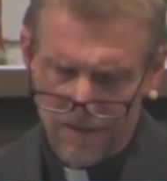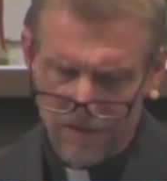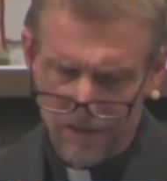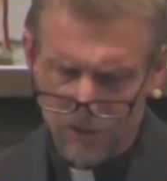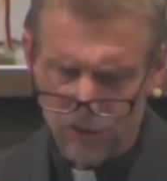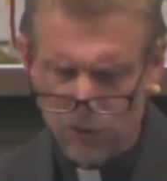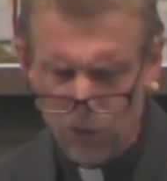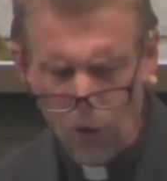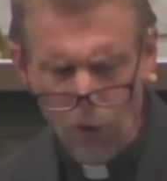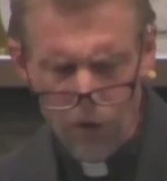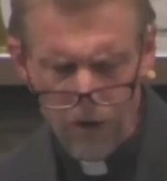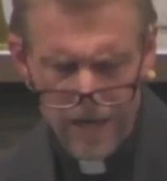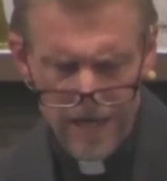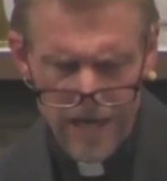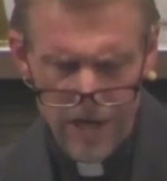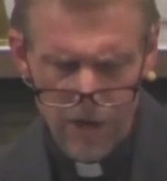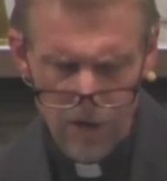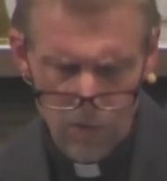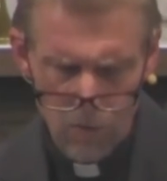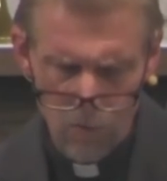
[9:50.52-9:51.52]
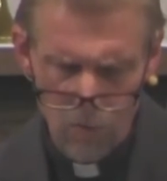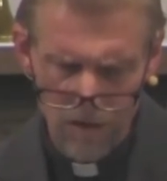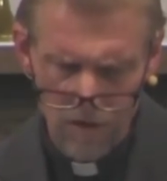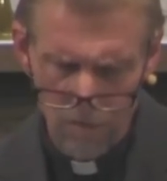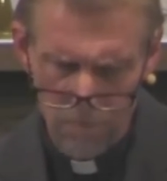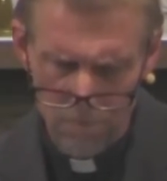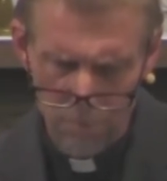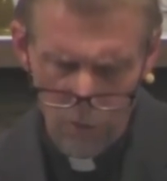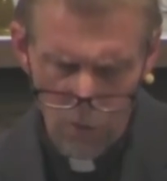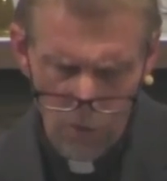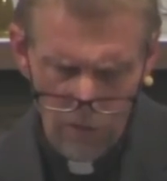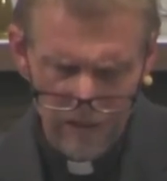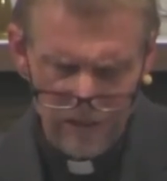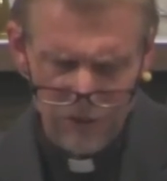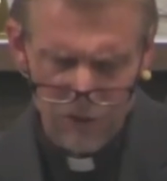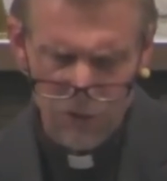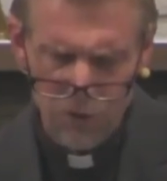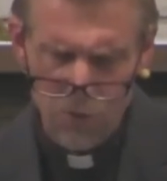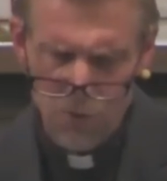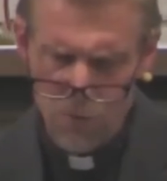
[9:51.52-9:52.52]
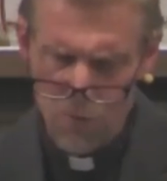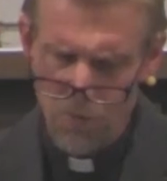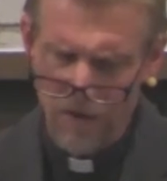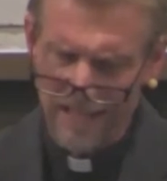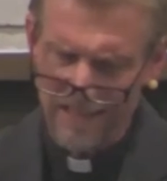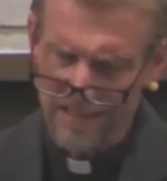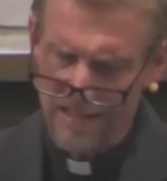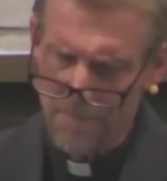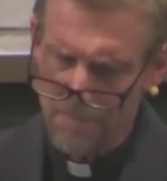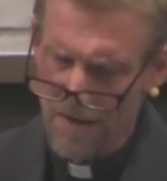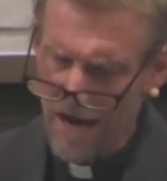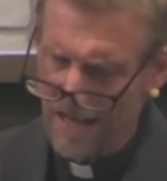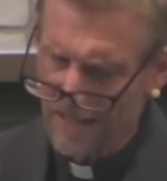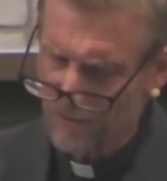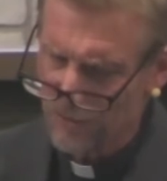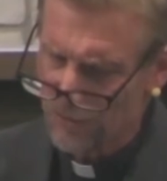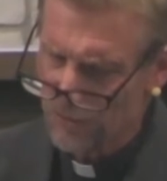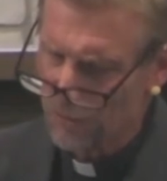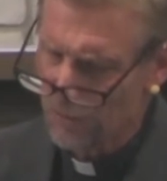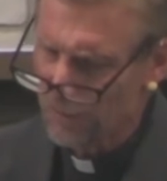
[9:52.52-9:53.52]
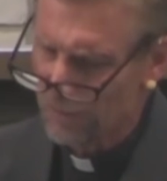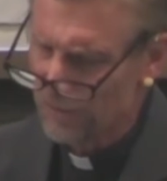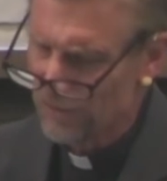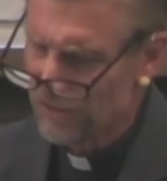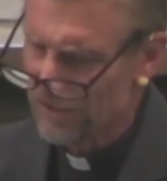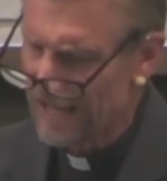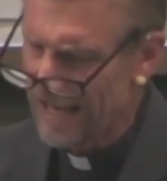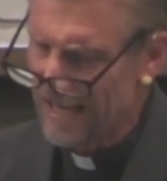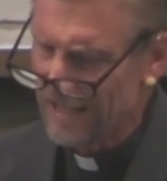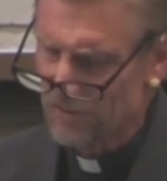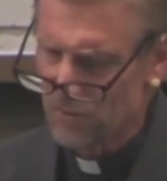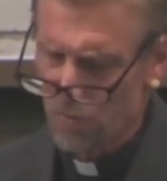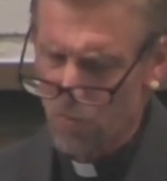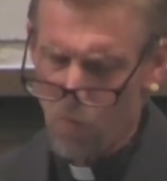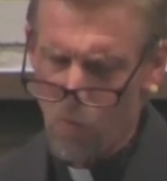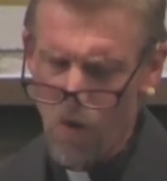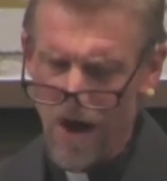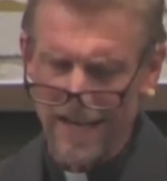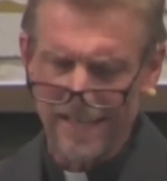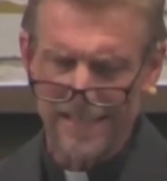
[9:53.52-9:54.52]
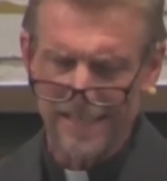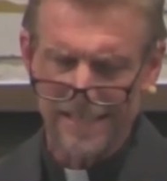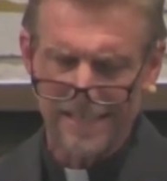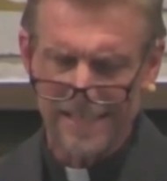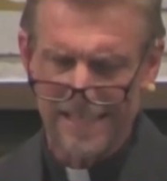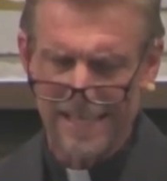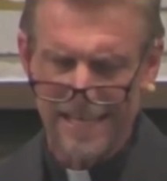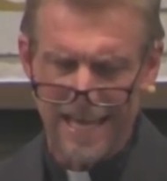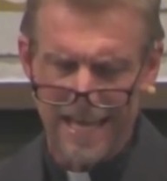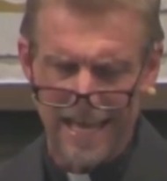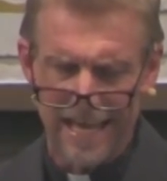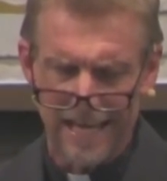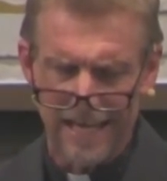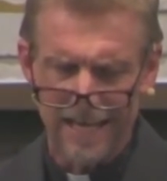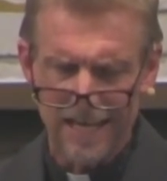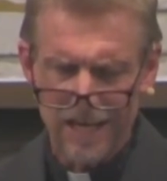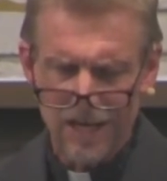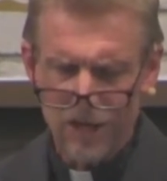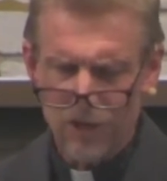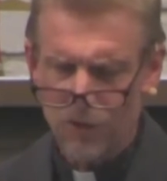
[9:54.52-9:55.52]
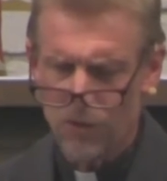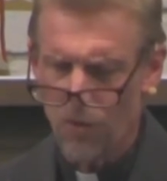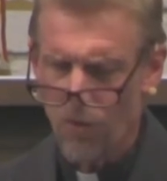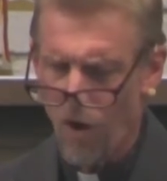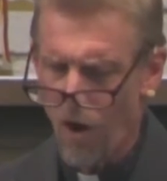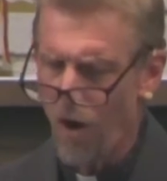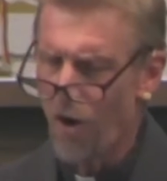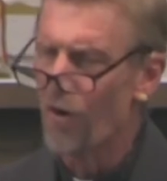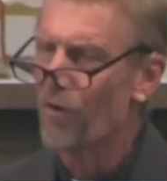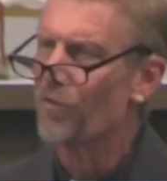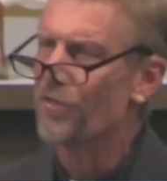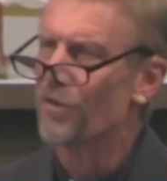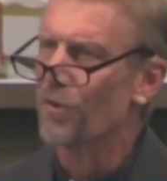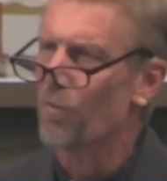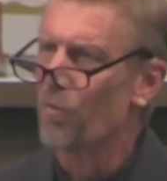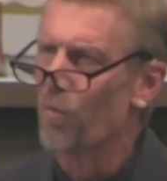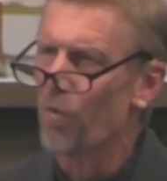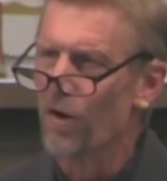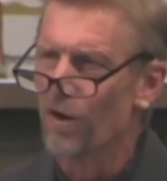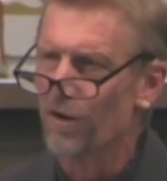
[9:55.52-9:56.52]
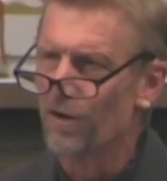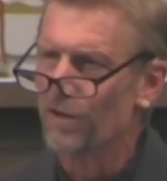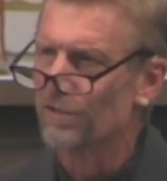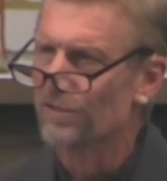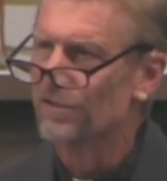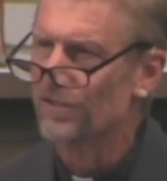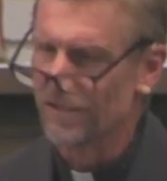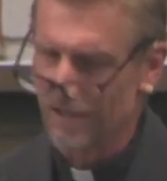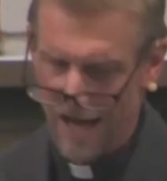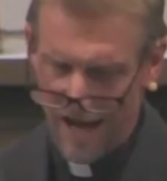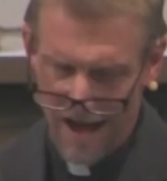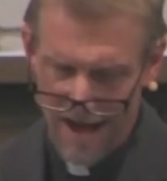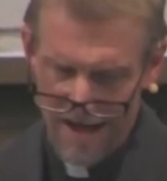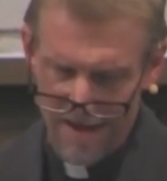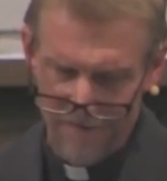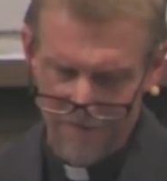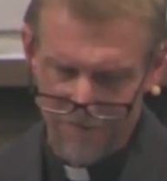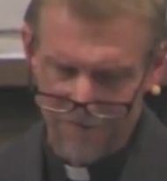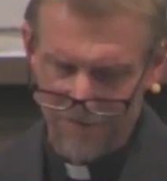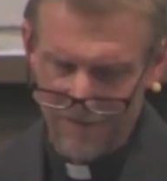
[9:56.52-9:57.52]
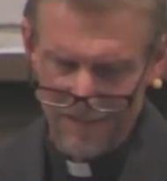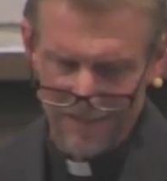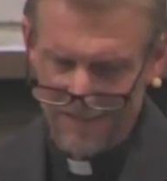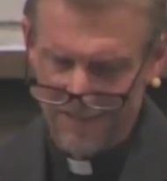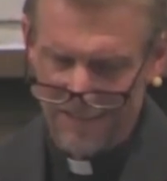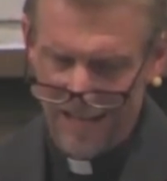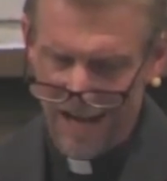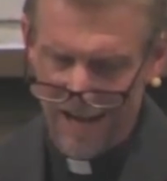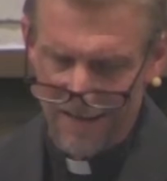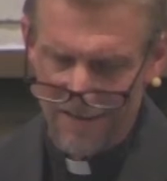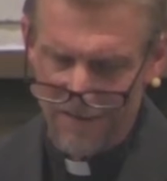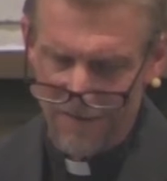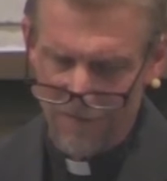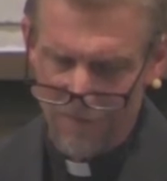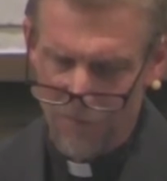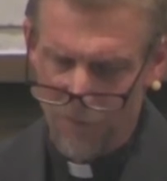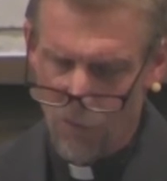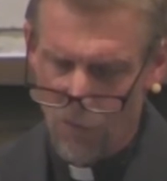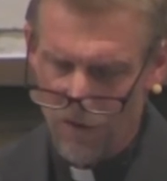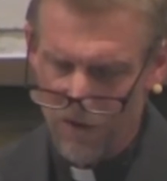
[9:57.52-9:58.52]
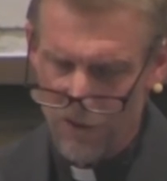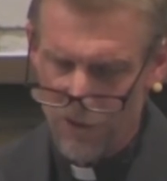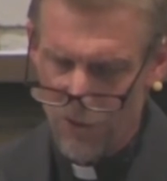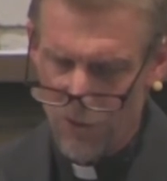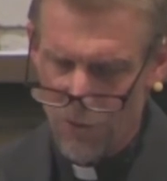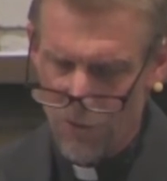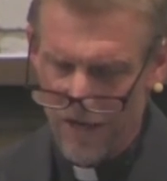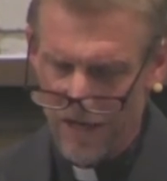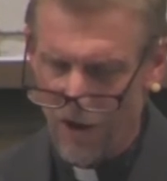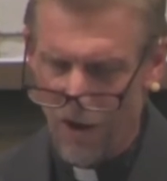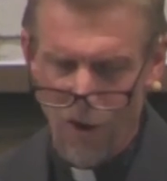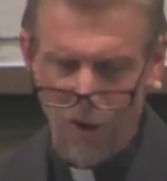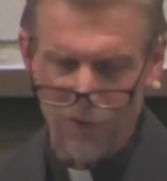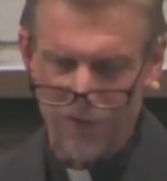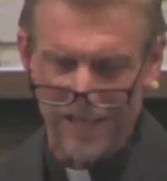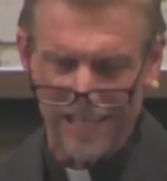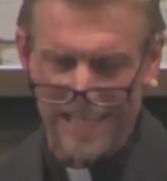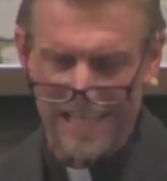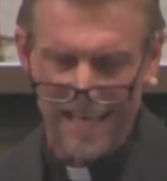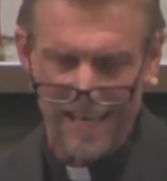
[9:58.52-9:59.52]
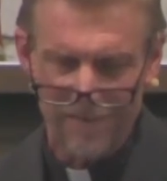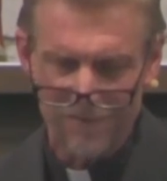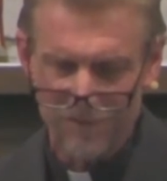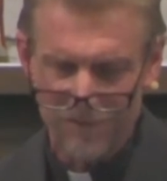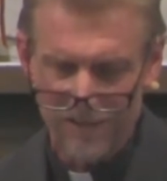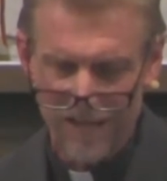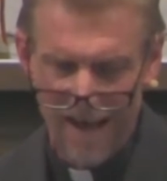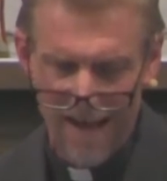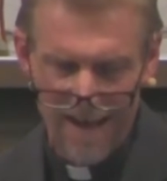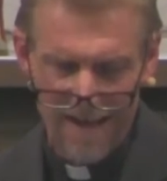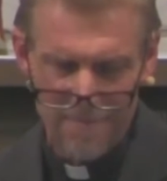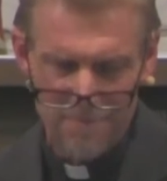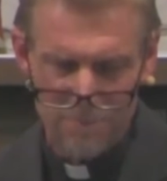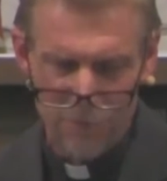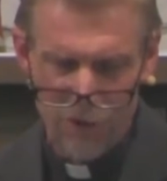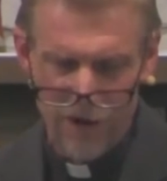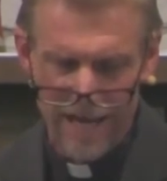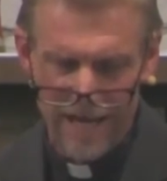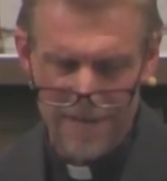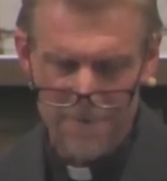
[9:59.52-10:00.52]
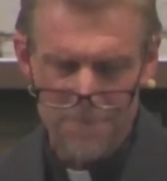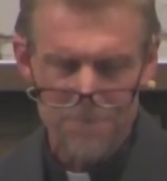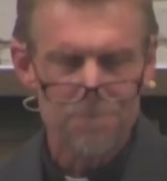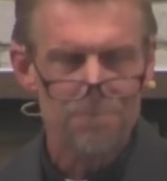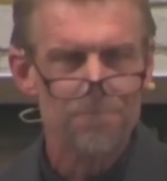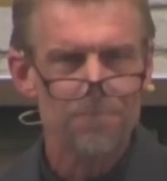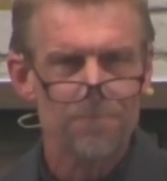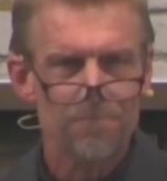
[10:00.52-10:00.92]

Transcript: The story here will point you when the monster says, "What king?" to all the words I've done for you and all the gifts I bring.